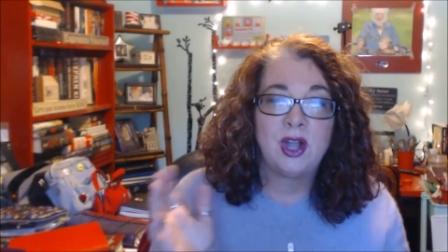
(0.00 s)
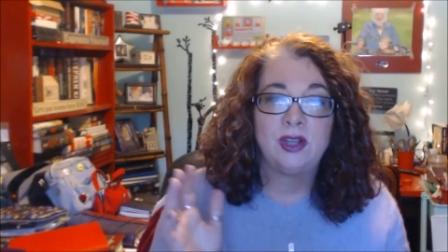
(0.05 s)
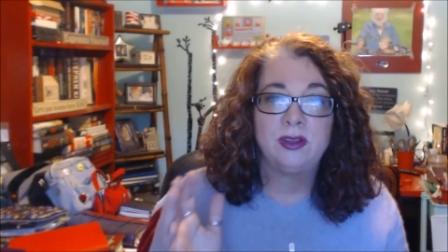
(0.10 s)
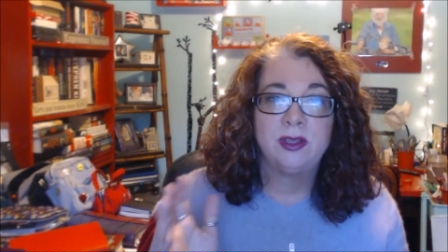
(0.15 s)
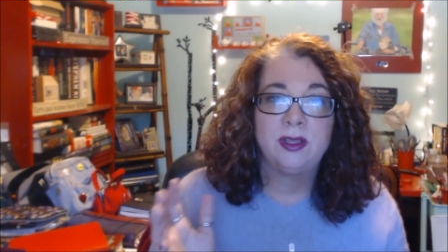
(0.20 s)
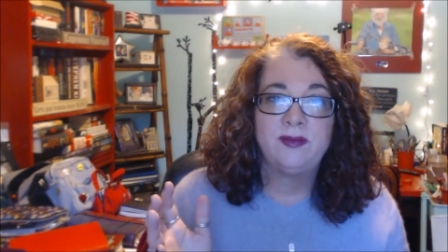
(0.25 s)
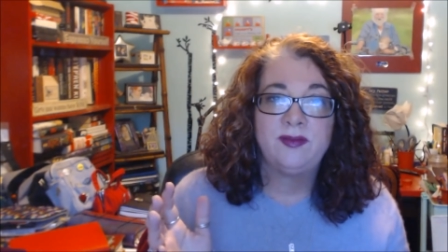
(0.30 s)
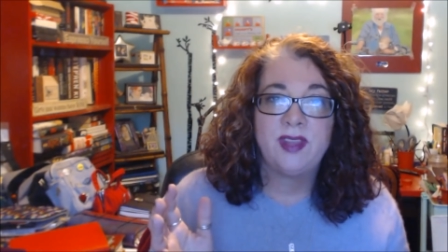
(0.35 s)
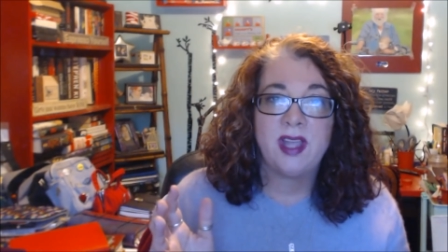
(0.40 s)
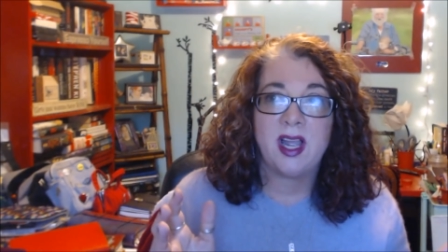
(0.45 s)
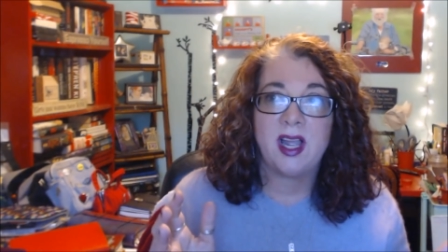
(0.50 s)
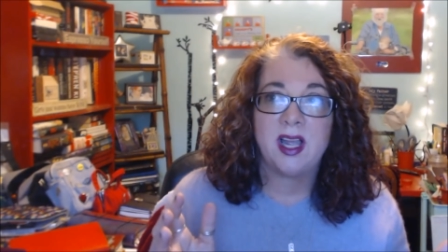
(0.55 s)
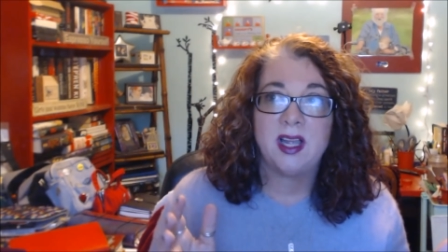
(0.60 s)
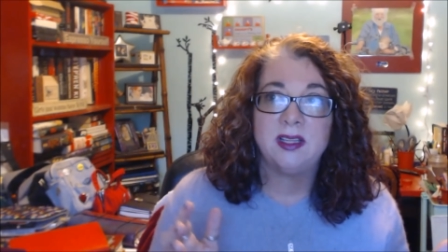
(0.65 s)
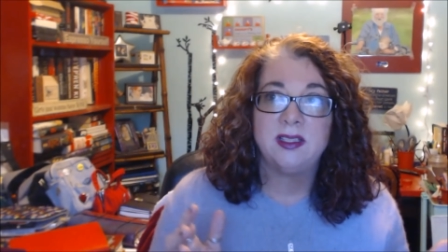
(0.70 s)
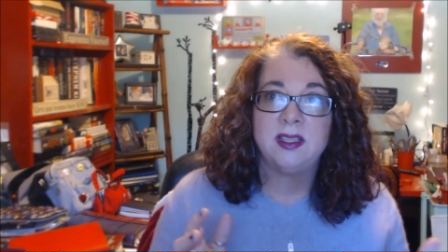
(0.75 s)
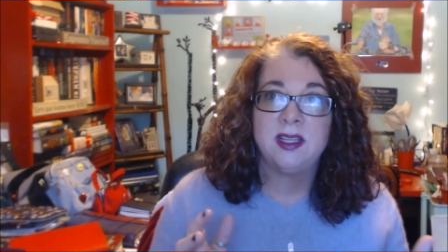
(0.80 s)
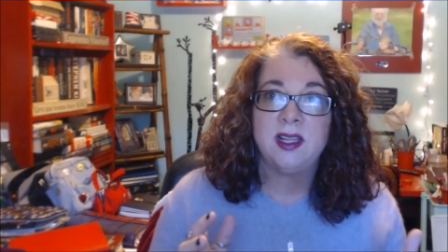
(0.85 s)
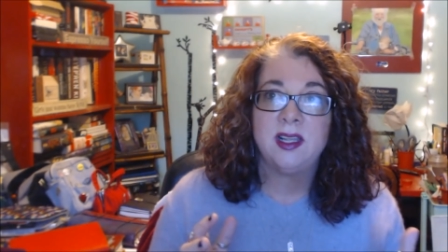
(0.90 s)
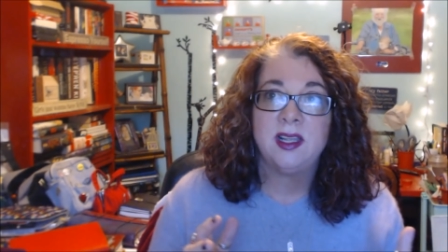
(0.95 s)
all of
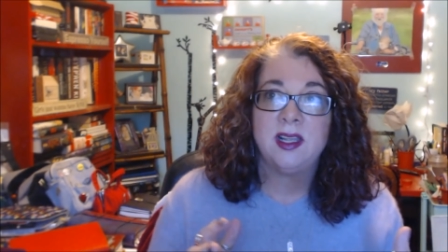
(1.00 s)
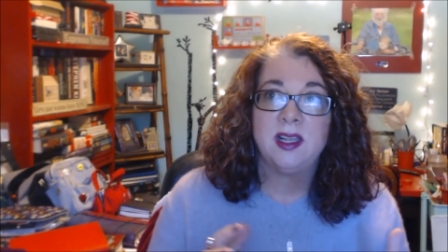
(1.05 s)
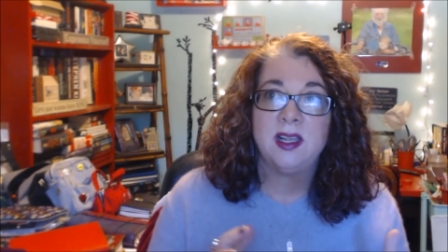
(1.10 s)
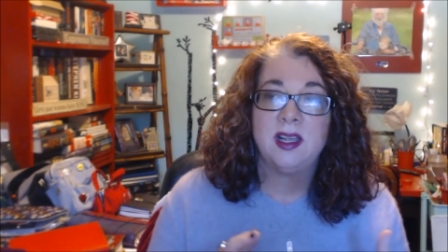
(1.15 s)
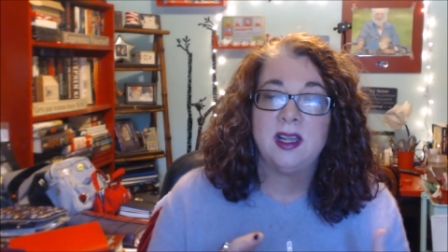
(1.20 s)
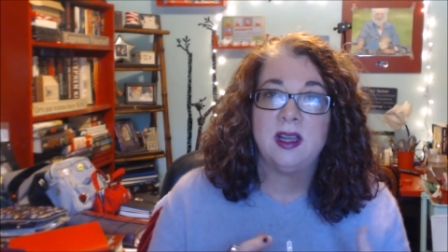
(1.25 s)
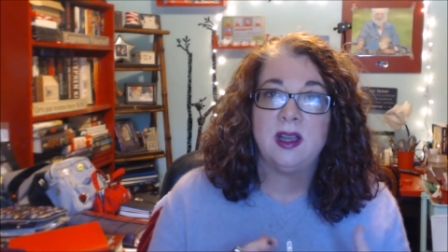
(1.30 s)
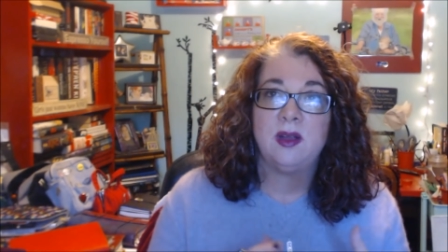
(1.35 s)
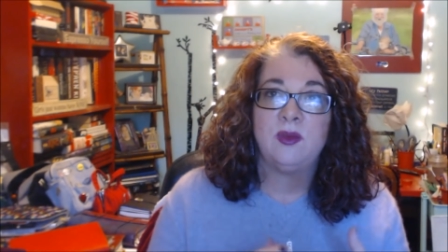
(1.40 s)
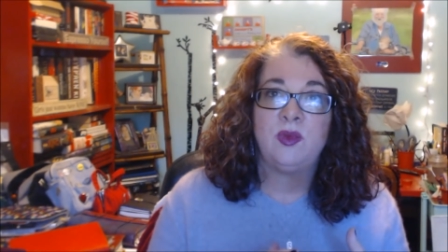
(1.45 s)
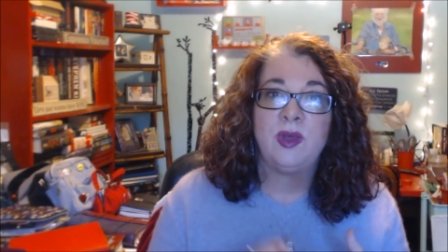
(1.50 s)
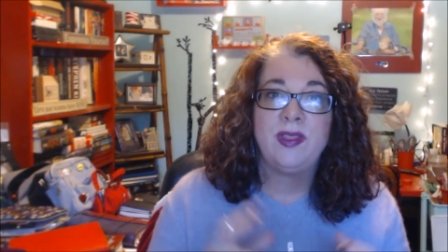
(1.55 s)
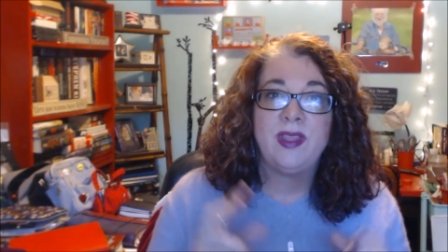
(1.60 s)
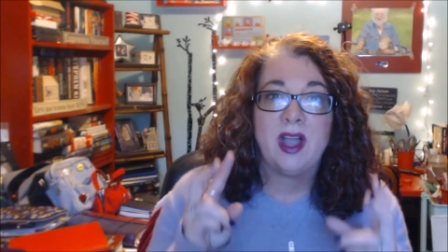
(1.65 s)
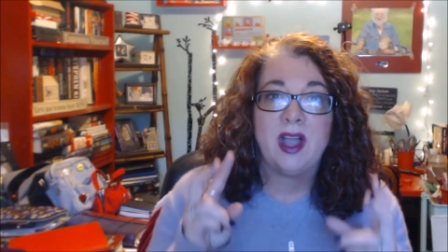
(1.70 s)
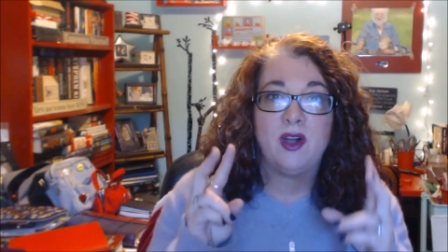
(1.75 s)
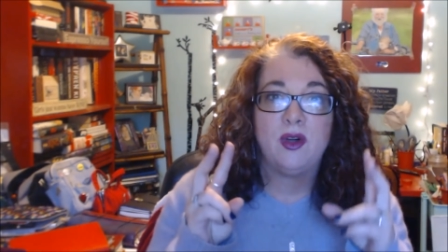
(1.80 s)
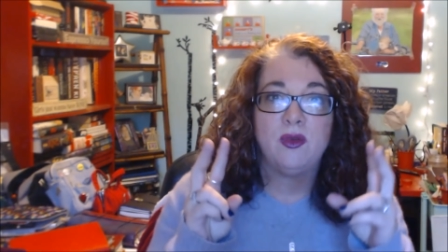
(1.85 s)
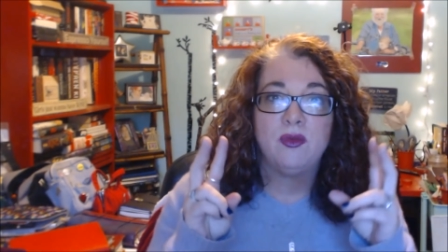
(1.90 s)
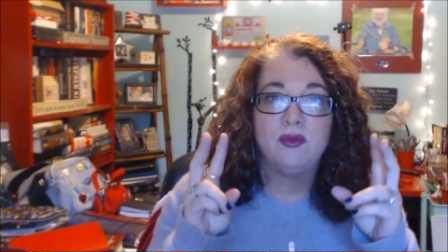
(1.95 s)
that
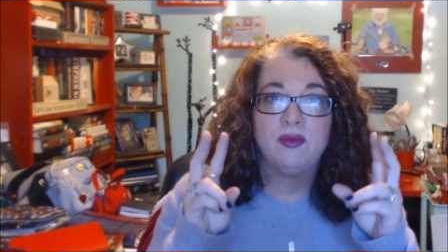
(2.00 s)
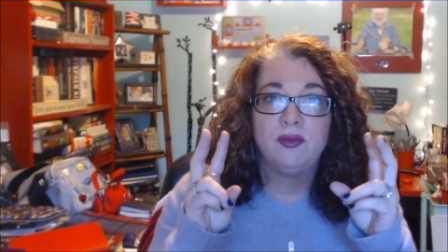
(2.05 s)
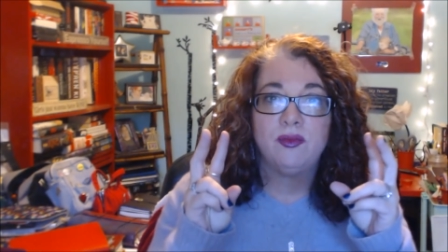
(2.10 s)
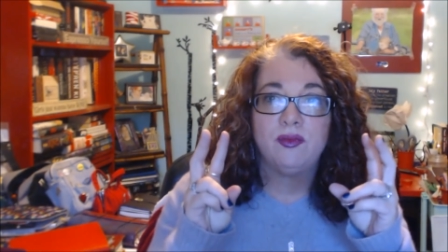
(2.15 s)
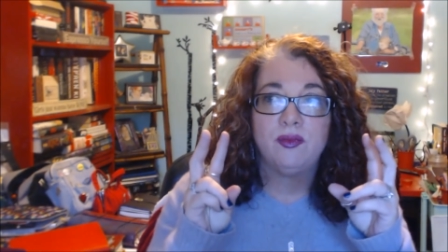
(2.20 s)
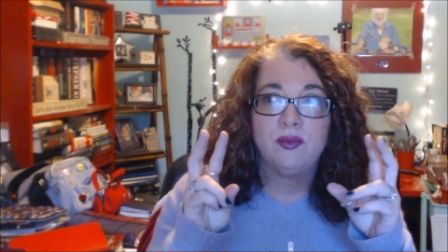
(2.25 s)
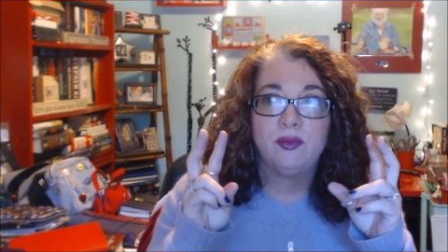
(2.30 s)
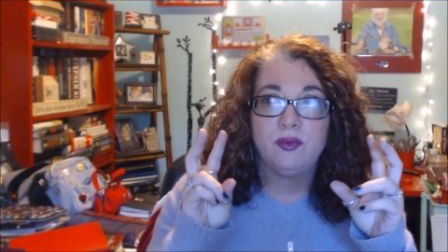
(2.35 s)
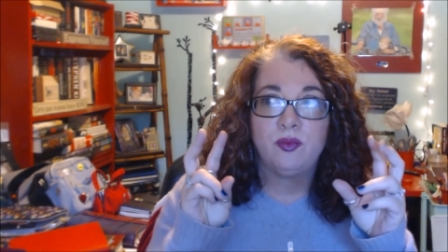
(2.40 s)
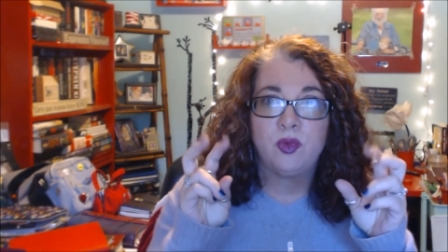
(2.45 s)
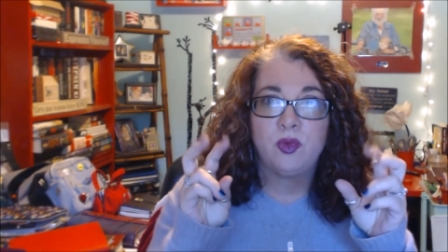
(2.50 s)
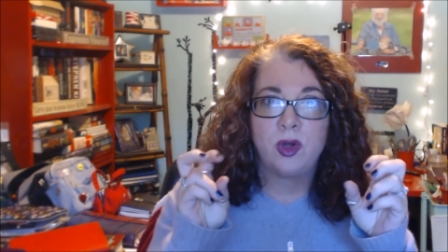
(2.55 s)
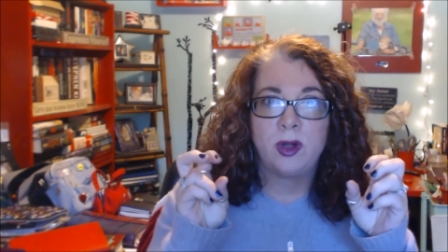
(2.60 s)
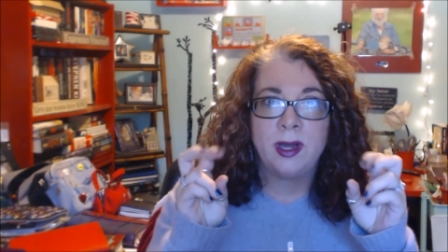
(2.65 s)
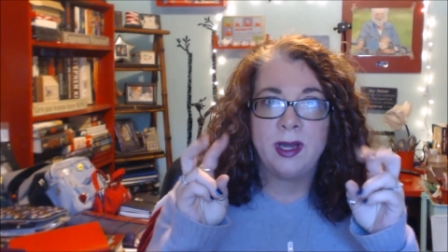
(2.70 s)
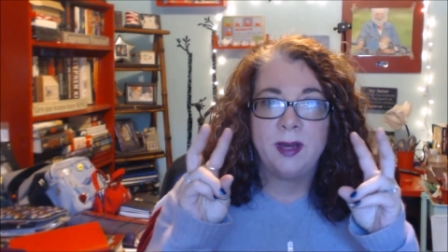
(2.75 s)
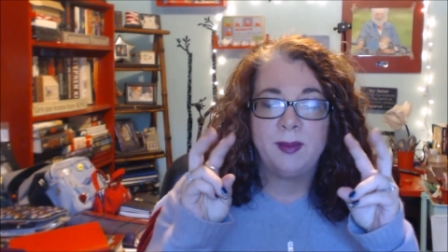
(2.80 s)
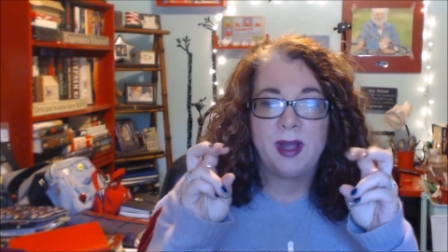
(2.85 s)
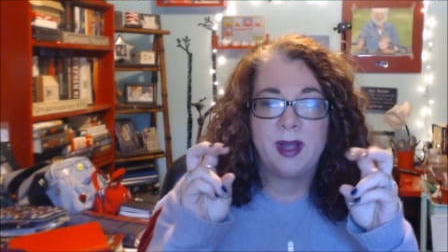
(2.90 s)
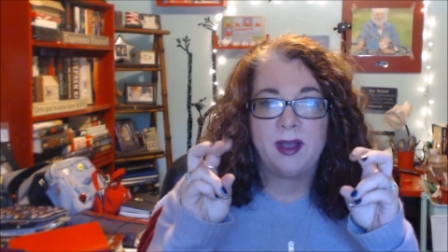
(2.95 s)
without
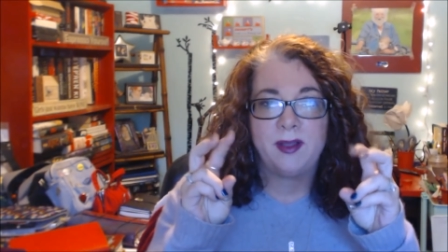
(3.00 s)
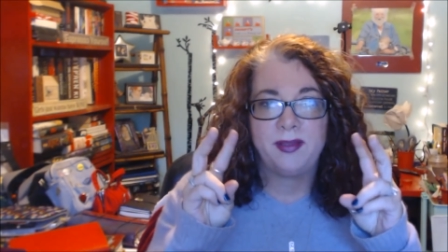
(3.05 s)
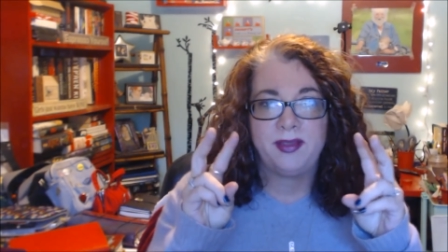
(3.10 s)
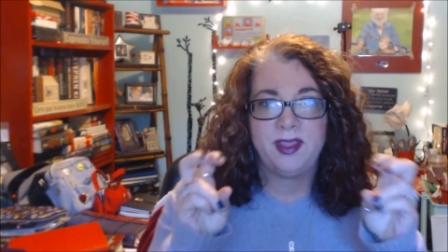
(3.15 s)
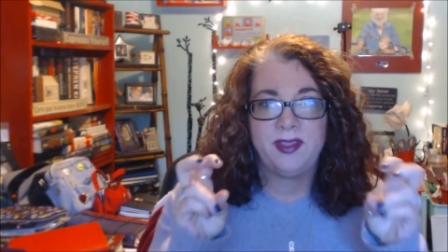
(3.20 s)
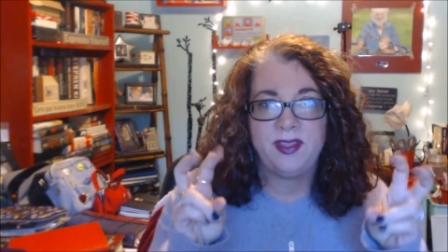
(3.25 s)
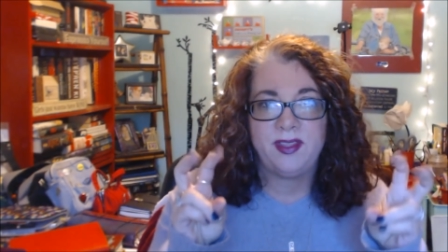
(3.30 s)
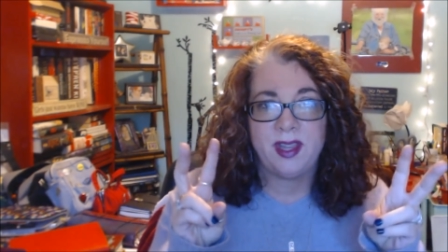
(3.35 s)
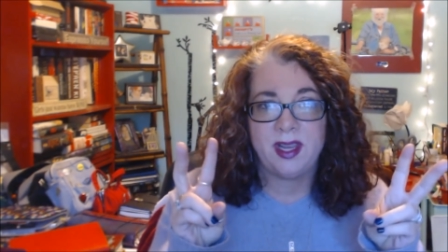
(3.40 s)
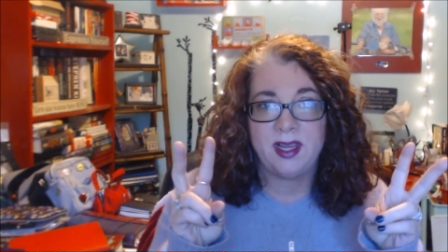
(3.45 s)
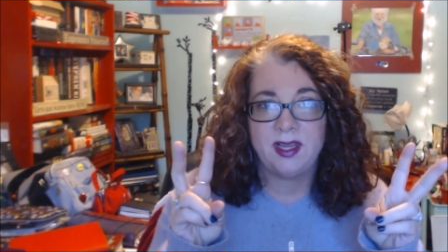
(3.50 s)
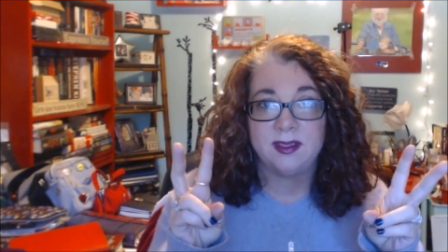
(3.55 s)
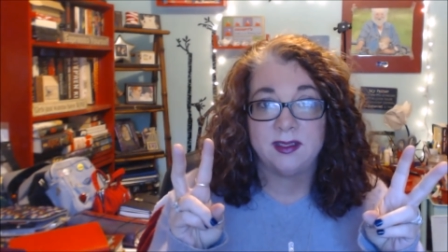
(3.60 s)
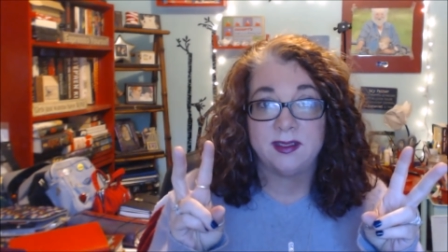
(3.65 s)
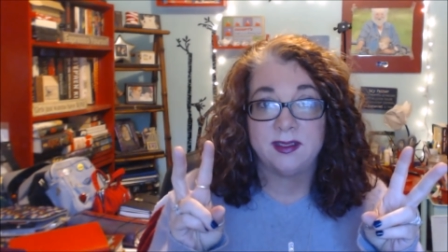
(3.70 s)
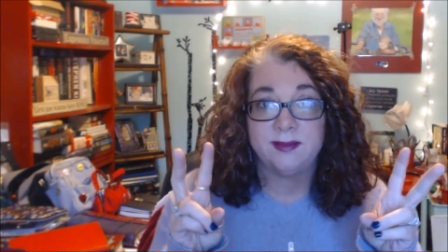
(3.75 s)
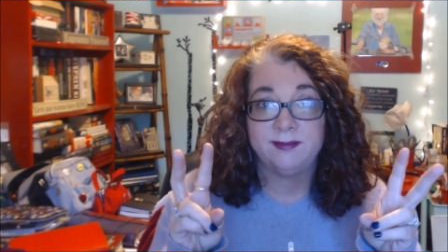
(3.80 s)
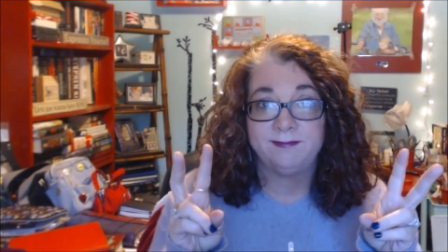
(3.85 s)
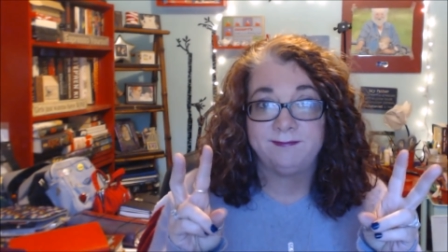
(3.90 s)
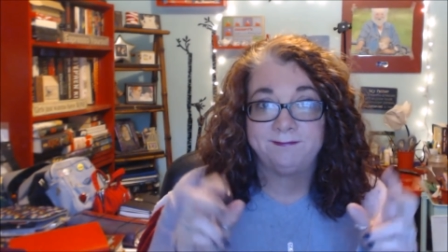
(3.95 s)
worrying about the
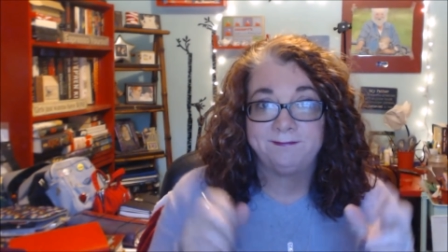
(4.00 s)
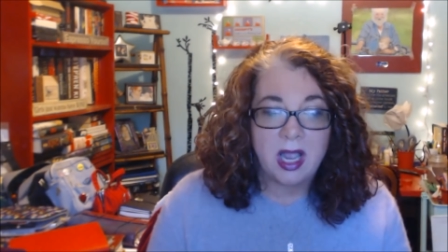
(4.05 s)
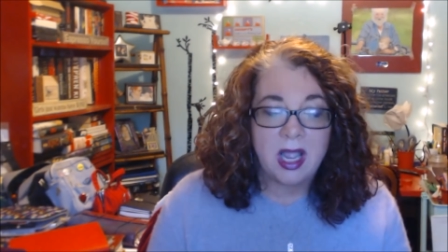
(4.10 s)
things.